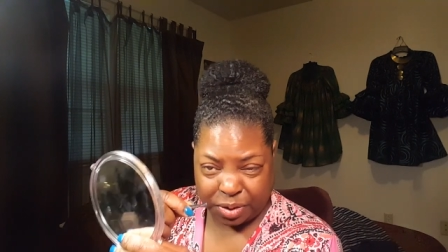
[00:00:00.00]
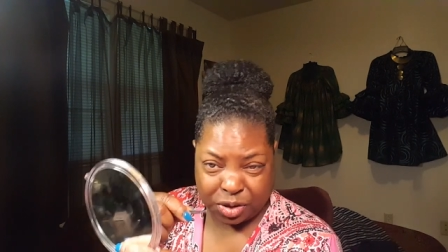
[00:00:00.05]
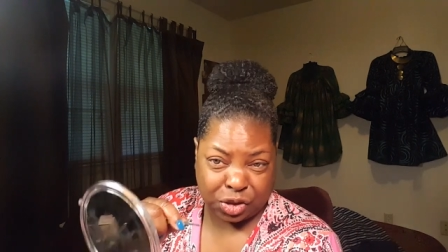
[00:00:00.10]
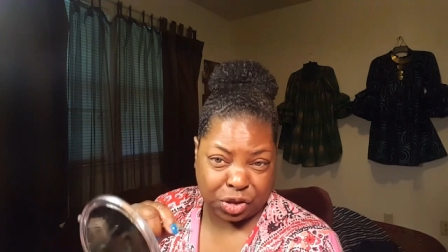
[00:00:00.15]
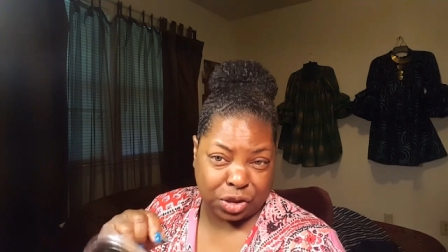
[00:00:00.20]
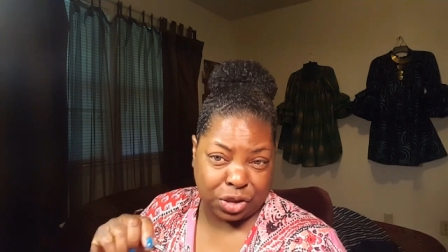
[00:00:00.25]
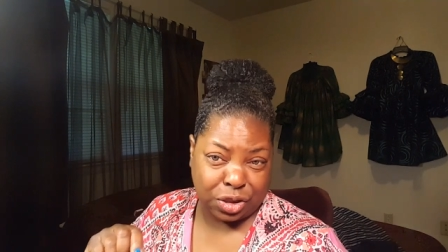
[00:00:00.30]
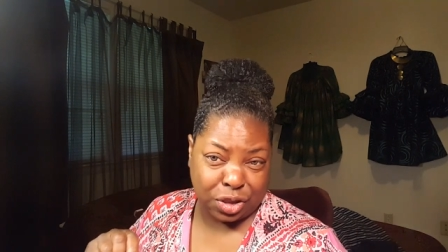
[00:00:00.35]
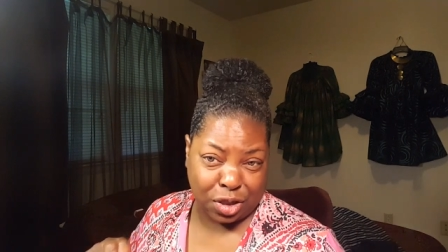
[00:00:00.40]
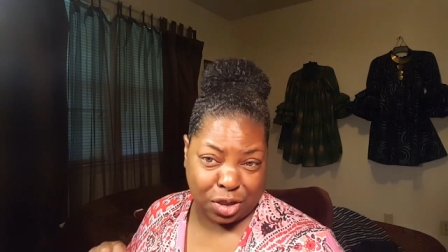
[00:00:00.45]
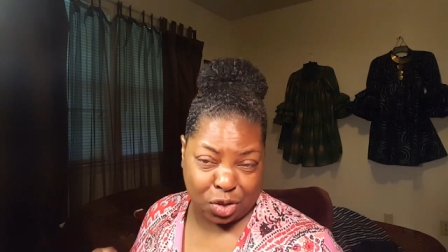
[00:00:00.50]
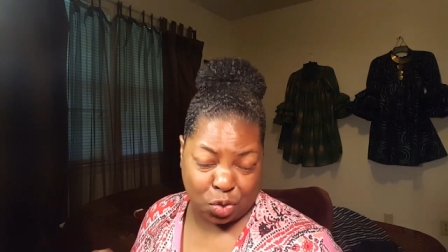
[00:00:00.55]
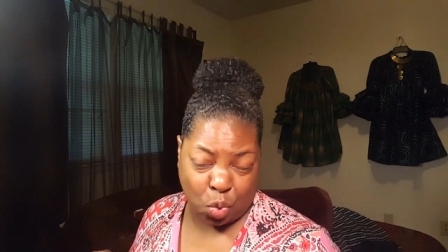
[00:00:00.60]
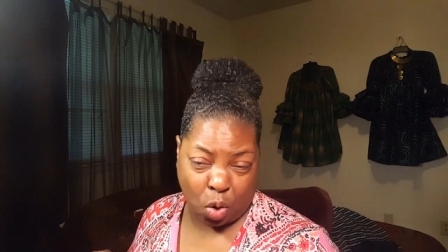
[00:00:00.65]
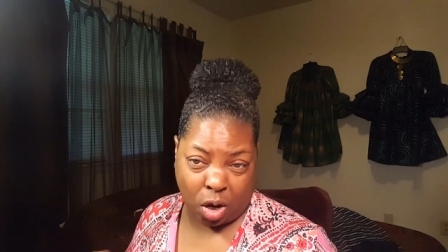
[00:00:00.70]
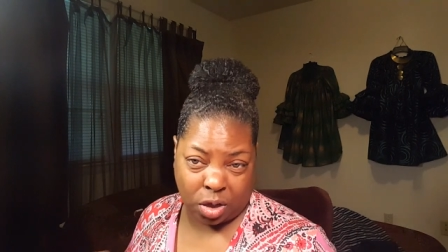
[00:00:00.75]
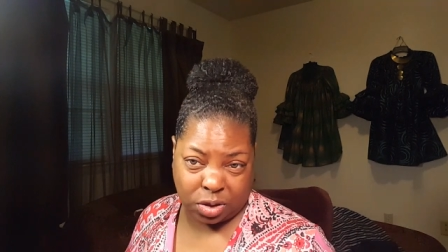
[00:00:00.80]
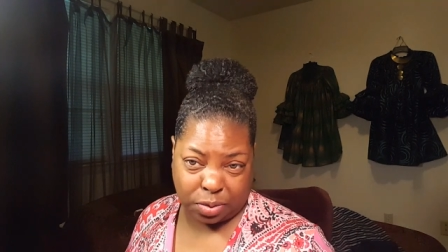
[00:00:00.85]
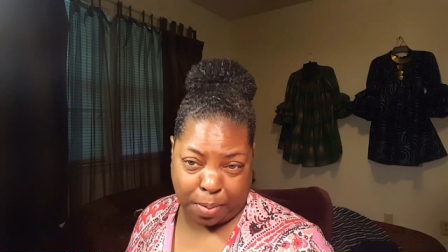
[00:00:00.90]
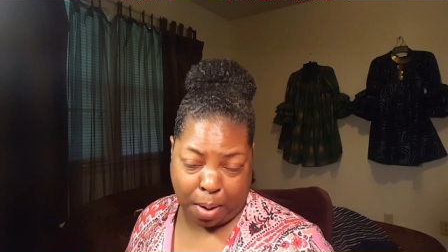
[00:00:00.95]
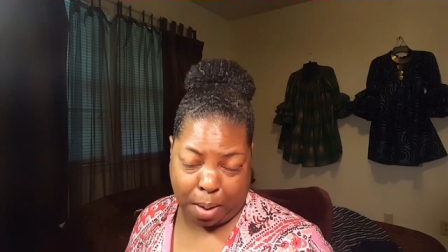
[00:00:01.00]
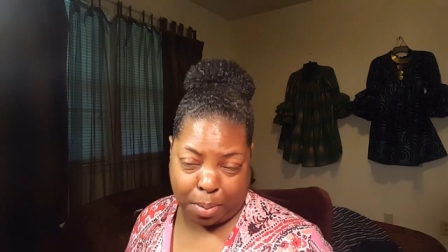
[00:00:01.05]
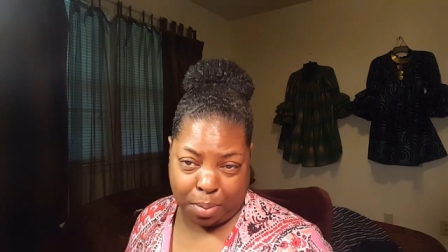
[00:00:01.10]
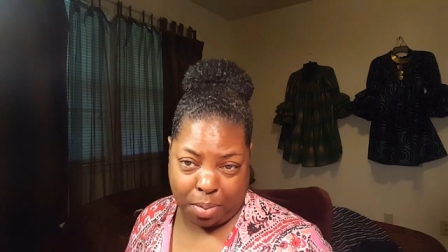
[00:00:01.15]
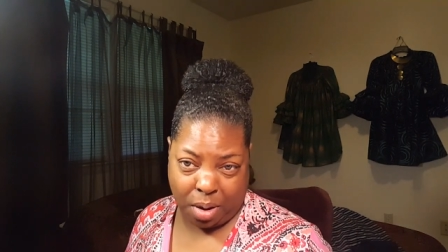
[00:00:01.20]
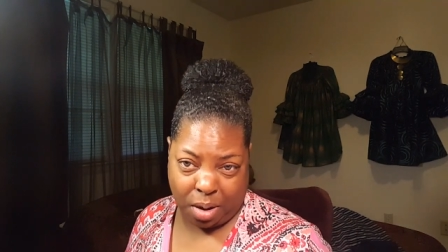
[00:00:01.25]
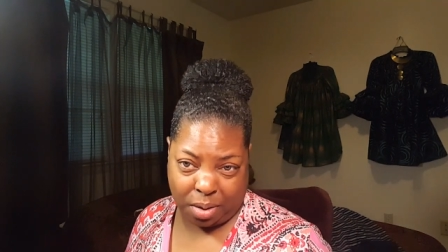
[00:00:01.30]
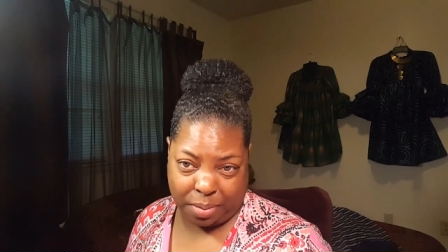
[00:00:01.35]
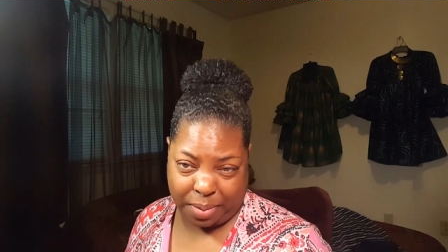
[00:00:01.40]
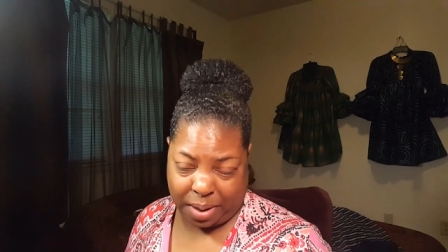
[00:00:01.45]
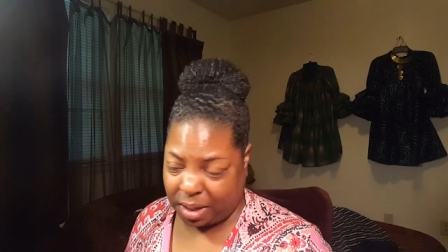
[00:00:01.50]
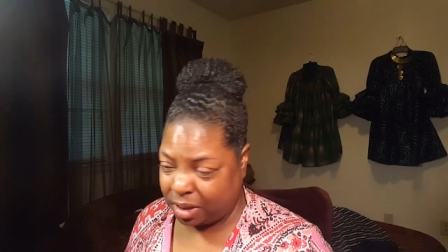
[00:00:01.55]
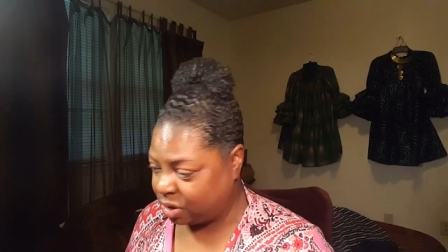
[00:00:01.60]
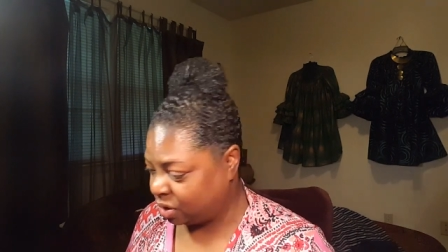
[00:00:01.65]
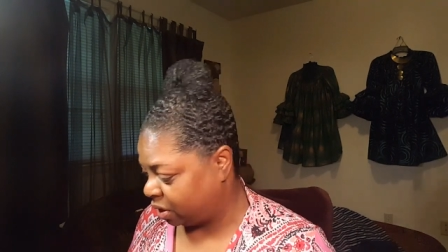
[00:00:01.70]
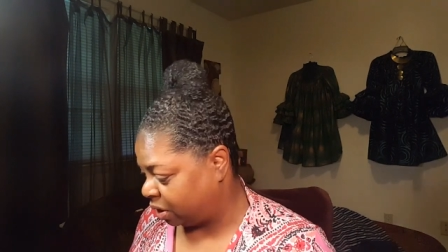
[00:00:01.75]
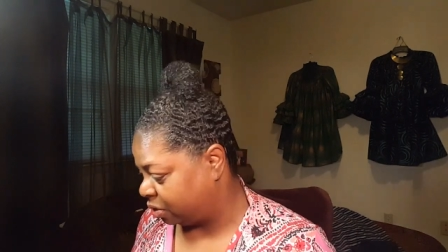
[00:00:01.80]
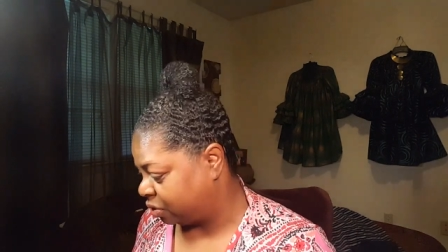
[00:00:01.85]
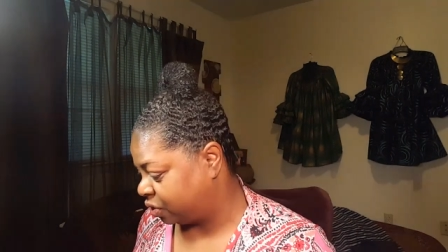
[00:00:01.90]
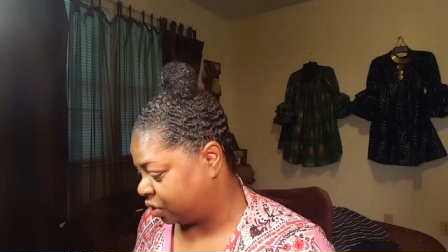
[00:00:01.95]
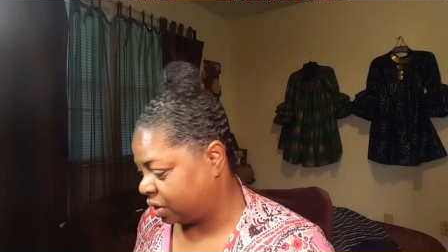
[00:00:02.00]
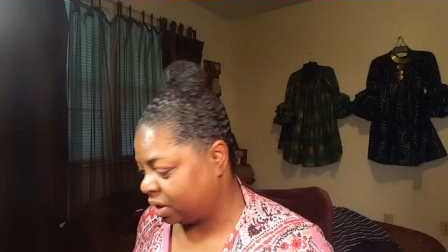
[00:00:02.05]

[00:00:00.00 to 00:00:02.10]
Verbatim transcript: but she does watch my mukbang channel.